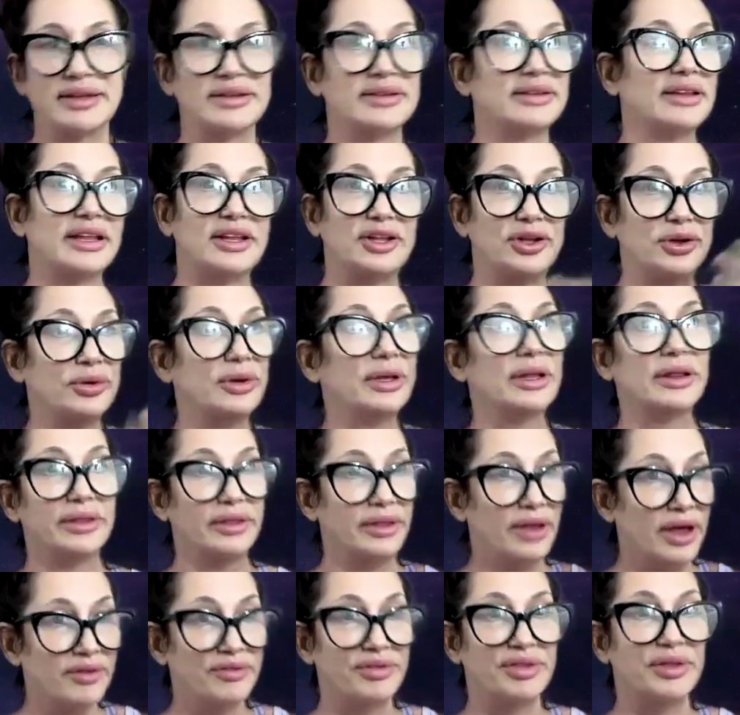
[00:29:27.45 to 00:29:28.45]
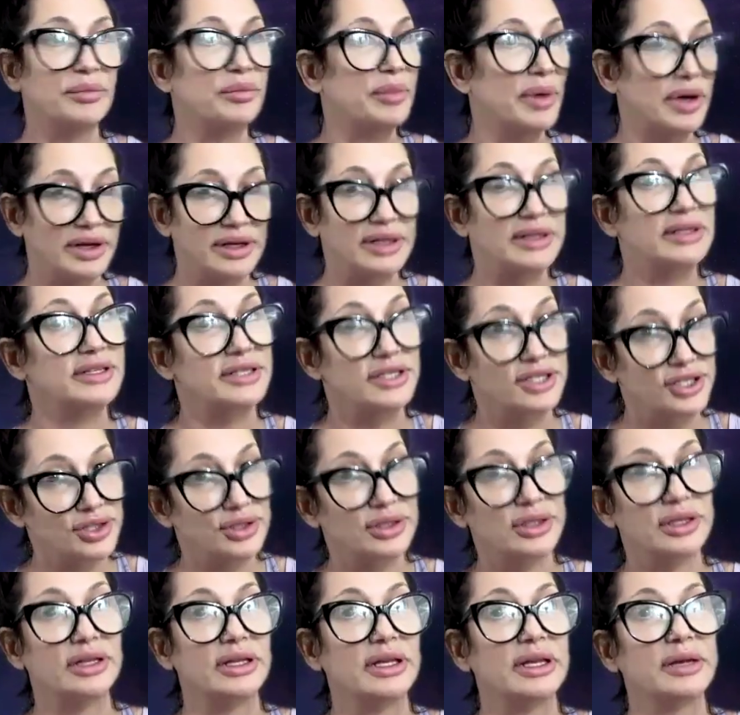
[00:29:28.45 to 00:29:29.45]
It's like you can love them
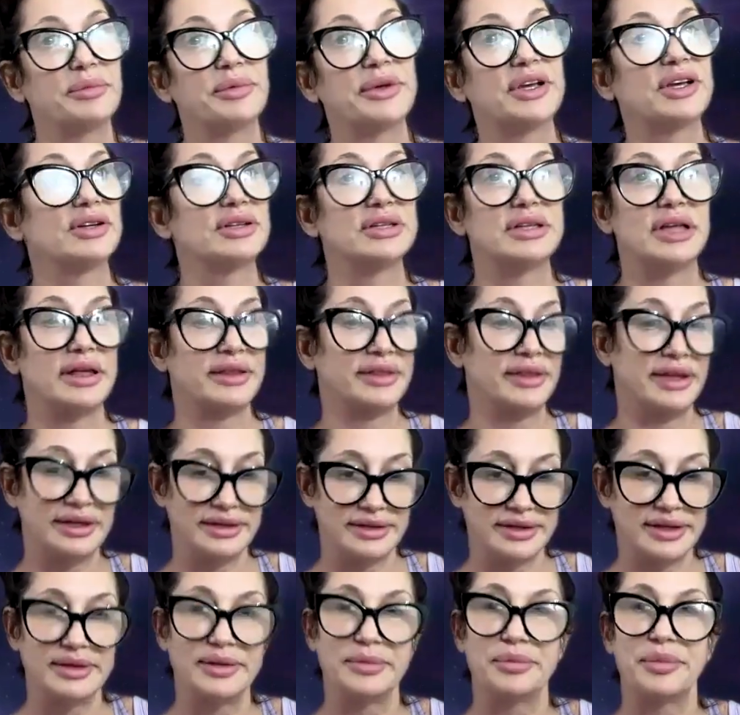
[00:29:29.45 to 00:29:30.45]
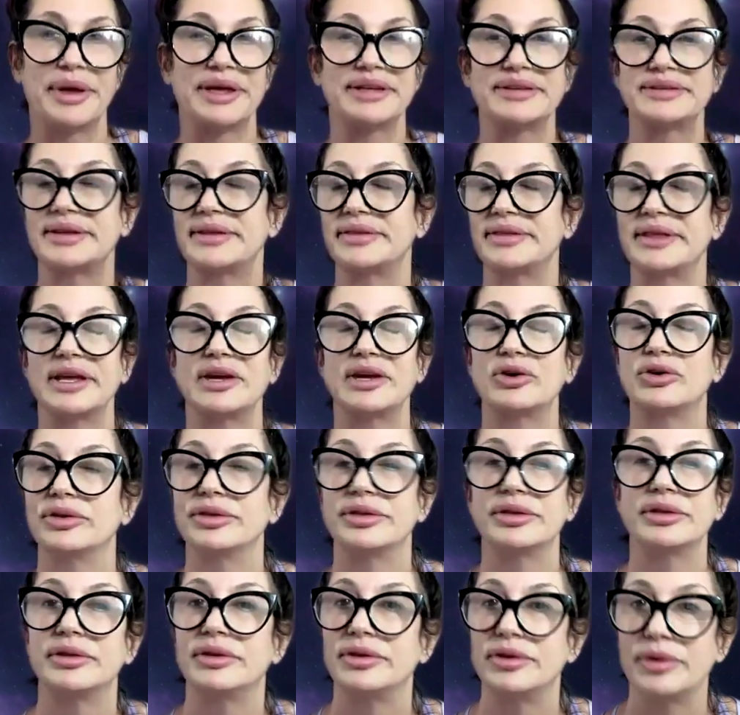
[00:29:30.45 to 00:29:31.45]
unconditionally because, and they did the best that they
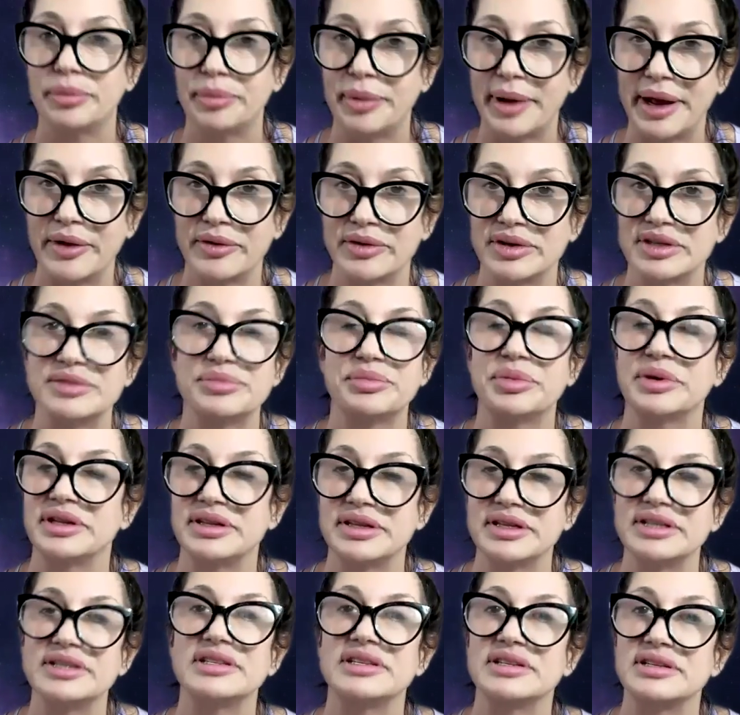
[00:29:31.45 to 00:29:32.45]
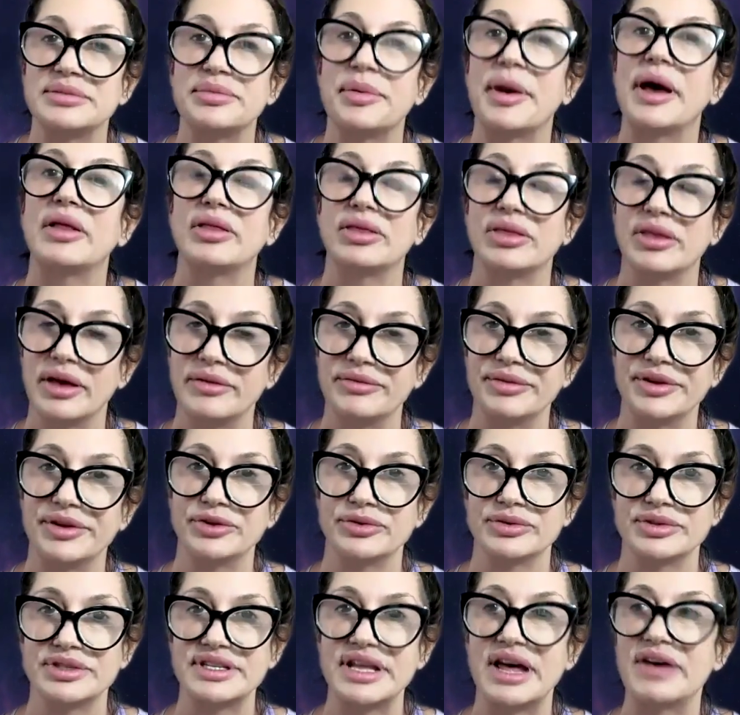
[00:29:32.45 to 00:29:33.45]
could, your parents, but this is about loving
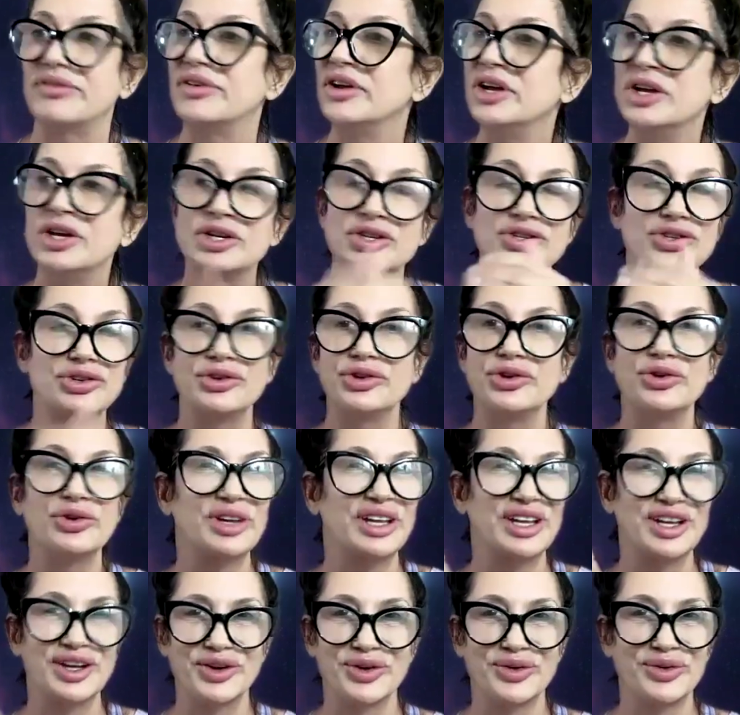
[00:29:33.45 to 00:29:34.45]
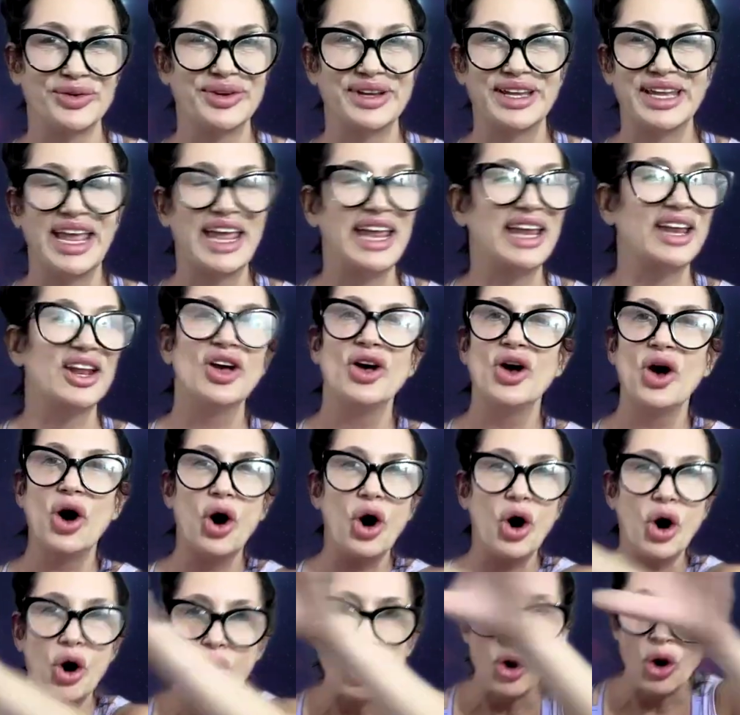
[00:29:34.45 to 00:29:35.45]
yourself so you can create
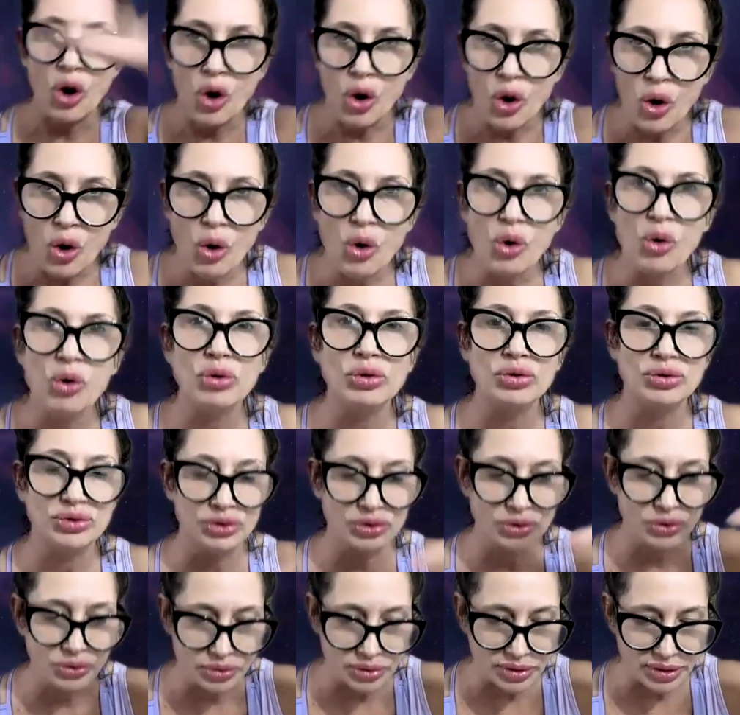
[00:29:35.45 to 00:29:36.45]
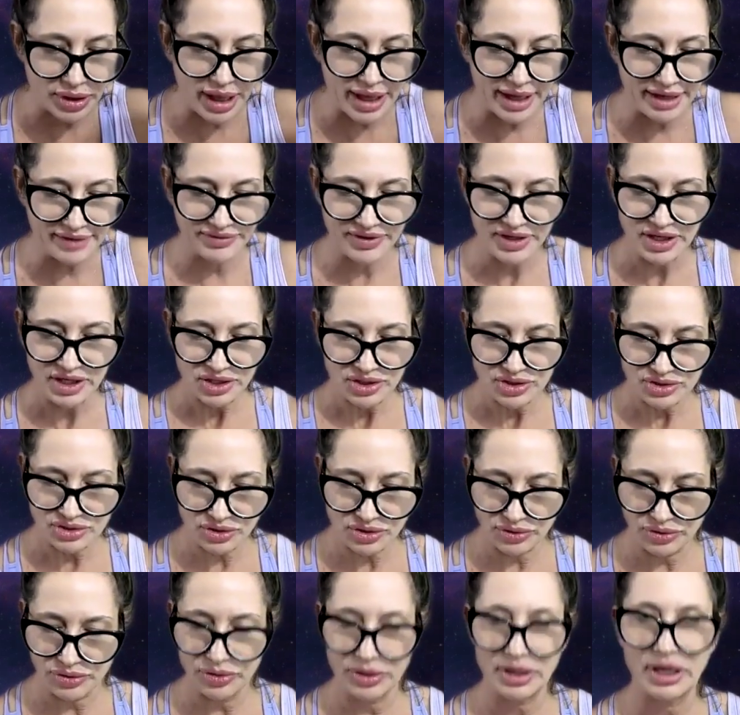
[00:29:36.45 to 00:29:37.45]
a whole new life
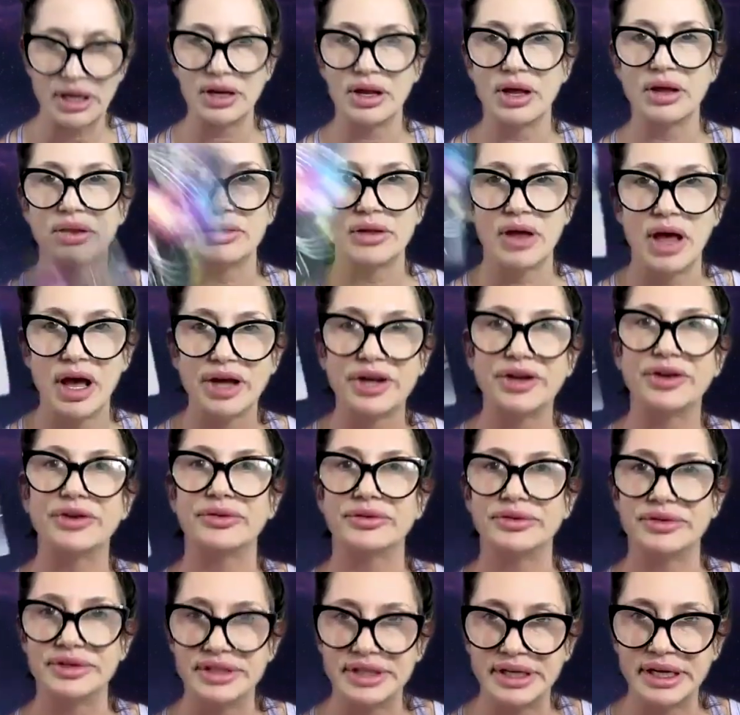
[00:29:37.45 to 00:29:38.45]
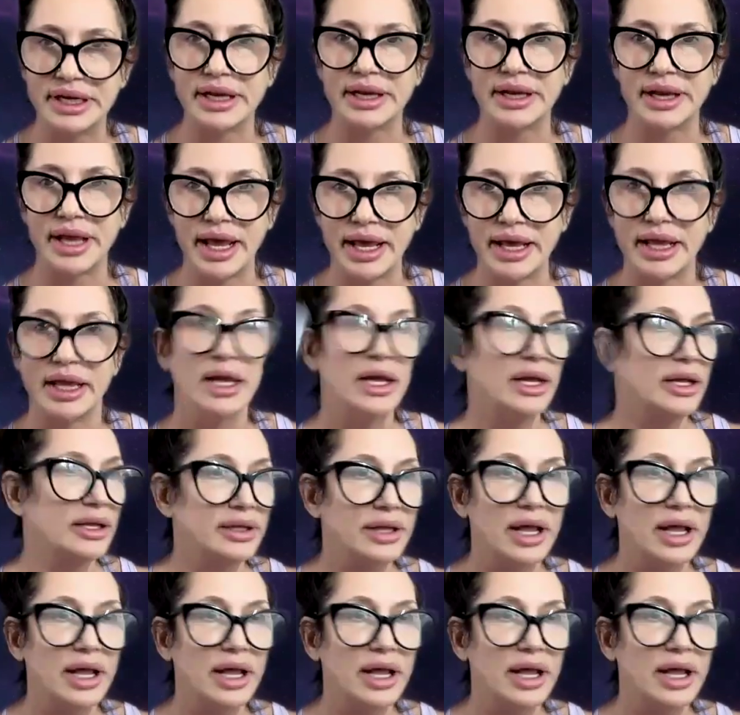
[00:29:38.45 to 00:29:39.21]
so you can unlock your DNA,